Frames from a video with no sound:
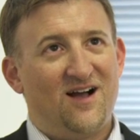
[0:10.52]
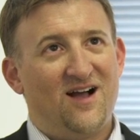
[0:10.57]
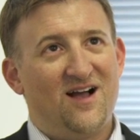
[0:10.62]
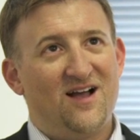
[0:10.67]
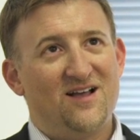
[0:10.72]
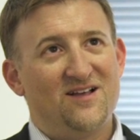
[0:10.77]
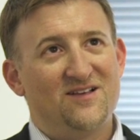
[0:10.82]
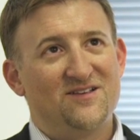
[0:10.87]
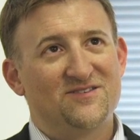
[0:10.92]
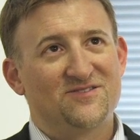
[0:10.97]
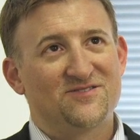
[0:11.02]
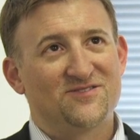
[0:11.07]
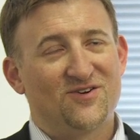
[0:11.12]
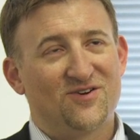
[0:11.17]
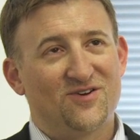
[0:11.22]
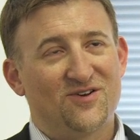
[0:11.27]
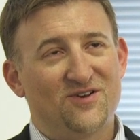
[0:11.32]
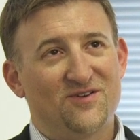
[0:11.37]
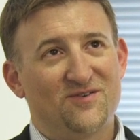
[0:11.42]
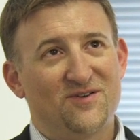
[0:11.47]
I
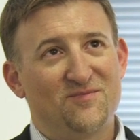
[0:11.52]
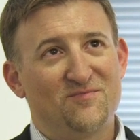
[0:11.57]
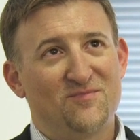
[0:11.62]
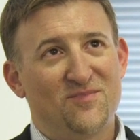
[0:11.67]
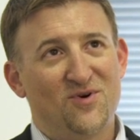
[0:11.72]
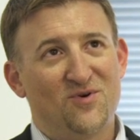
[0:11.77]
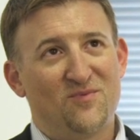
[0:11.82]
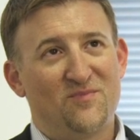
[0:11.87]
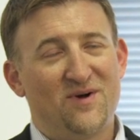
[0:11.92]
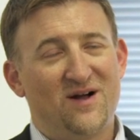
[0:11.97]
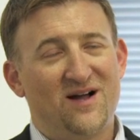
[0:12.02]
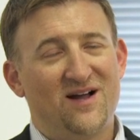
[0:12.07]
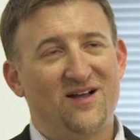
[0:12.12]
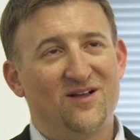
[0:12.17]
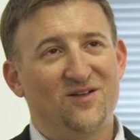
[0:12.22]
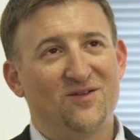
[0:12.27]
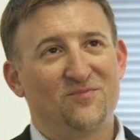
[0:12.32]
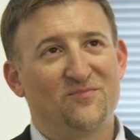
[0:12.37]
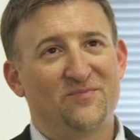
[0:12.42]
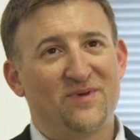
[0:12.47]
started in
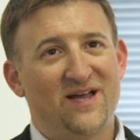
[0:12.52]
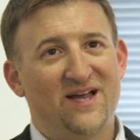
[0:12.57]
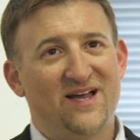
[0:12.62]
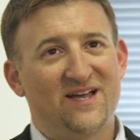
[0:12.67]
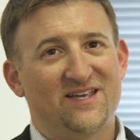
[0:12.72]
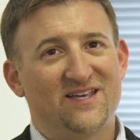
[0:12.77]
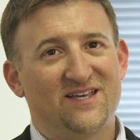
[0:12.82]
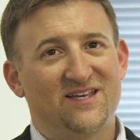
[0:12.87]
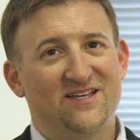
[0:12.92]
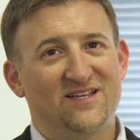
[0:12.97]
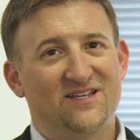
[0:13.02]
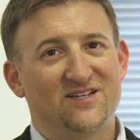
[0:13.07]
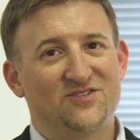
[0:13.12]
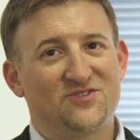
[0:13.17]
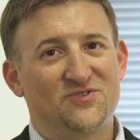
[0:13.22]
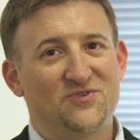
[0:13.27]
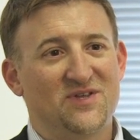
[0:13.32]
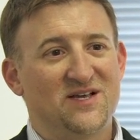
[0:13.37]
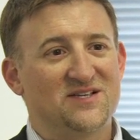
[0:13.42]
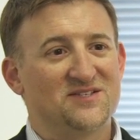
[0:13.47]
mobile back in
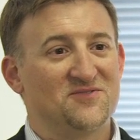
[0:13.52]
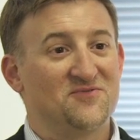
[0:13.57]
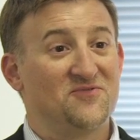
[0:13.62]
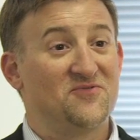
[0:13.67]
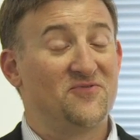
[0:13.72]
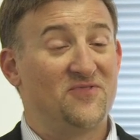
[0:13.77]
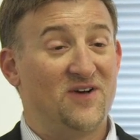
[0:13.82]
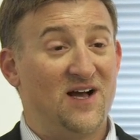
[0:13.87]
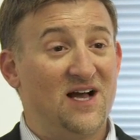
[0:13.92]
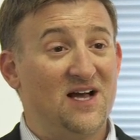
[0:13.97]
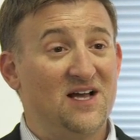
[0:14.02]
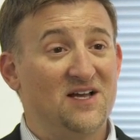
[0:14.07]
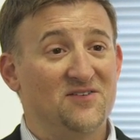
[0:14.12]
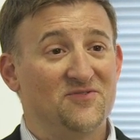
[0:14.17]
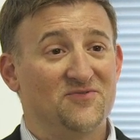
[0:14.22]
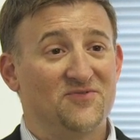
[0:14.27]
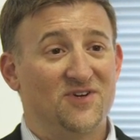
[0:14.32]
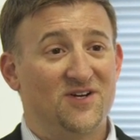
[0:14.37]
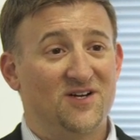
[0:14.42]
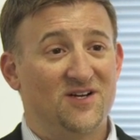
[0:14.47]

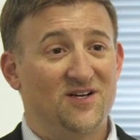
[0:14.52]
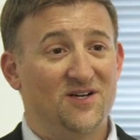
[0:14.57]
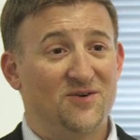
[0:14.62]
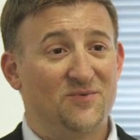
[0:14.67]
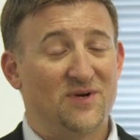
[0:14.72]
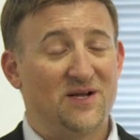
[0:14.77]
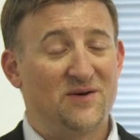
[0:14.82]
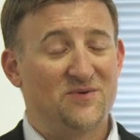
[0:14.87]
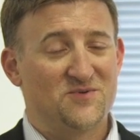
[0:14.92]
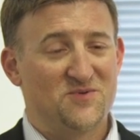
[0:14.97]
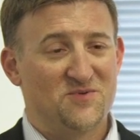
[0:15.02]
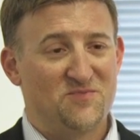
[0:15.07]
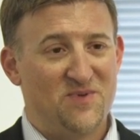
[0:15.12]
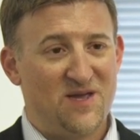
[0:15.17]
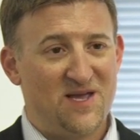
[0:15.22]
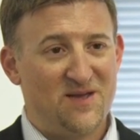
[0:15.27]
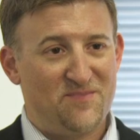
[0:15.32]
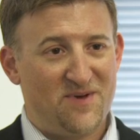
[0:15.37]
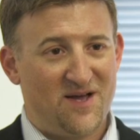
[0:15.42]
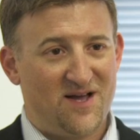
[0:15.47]
2005 when I was with
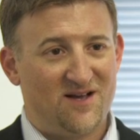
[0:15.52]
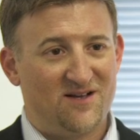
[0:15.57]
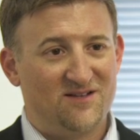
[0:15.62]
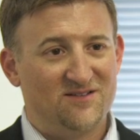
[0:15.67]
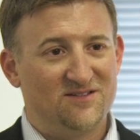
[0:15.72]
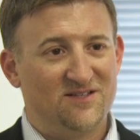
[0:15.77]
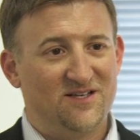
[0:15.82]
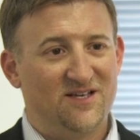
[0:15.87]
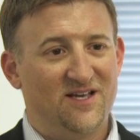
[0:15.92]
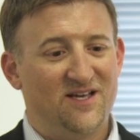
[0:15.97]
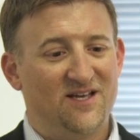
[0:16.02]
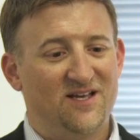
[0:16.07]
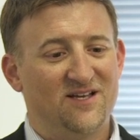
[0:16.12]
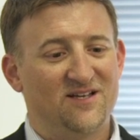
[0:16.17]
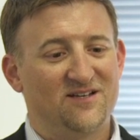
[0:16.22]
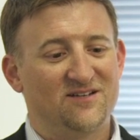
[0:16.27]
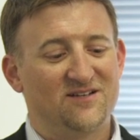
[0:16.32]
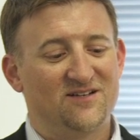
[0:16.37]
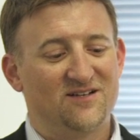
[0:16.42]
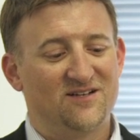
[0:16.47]
PayPal,
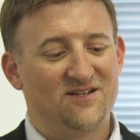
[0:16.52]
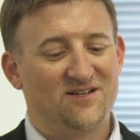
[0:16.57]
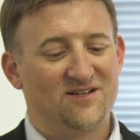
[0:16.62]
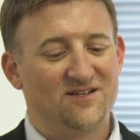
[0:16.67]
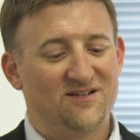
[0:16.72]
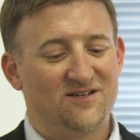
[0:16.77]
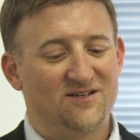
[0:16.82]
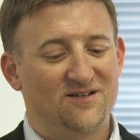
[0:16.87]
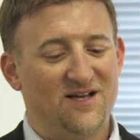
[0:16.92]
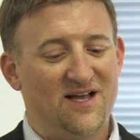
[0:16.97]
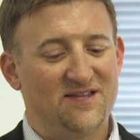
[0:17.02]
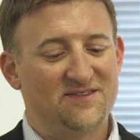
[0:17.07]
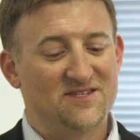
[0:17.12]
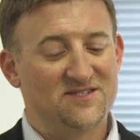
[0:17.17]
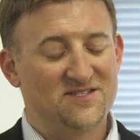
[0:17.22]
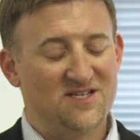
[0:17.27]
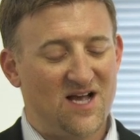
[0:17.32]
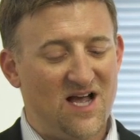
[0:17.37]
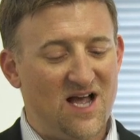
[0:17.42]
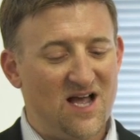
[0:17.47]
and at the
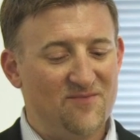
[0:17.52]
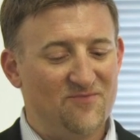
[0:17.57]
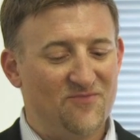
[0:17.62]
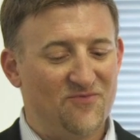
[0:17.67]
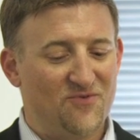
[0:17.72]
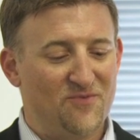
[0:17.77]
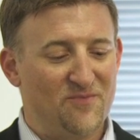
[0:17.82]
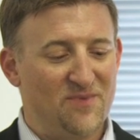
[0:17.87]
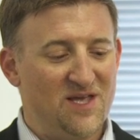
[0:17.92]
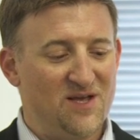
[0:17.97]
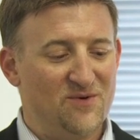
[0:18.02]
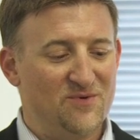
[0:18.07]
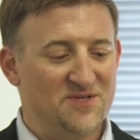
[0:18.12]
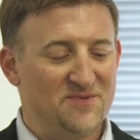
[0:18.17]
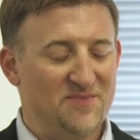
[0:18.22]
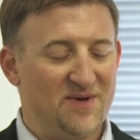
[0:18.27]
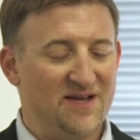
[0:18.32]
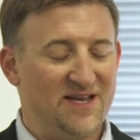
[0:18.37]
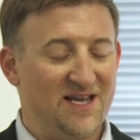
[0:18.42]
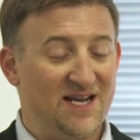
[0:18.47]
time, for me, it was
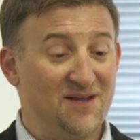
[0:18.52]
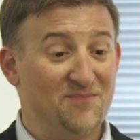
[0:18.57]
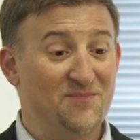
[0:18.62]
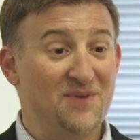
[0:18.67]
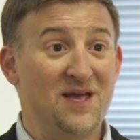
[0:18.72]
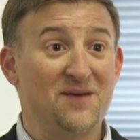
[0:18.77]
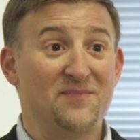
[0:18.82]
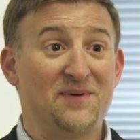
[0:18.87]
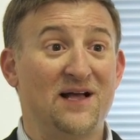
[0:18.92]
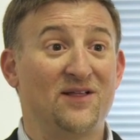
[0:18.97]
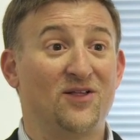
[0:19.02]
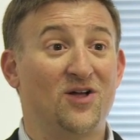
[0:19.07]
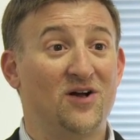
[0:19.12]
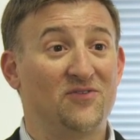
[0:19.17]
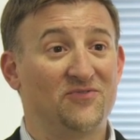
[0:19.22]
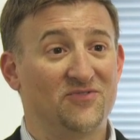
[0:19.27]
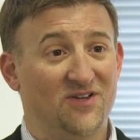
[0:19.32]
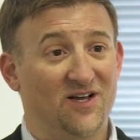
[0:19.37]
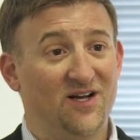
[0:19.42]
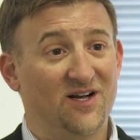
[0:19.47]
about getting PayPal
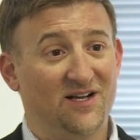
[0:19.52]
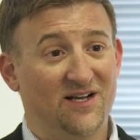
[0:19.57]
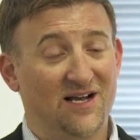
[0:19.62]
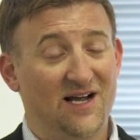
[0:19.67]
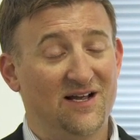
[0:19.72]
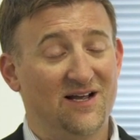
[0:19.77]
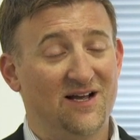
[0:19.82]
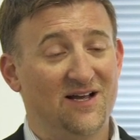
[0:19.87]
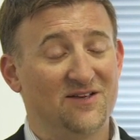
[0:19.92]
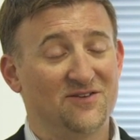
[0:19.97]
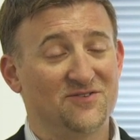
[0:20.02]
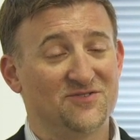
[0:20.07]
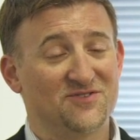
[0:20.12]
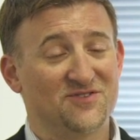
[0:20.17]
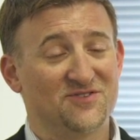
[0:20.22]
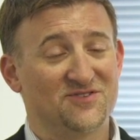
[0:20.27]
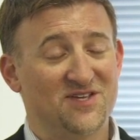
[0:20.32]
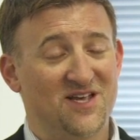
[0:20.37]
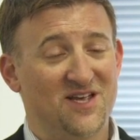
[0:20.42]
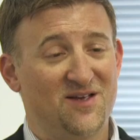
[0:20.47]
offline. I used
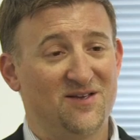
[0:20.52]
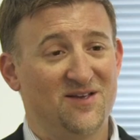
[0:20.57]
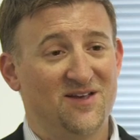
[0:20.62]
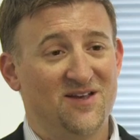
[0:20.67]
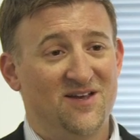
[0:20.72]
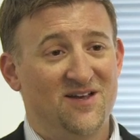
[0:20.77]
to say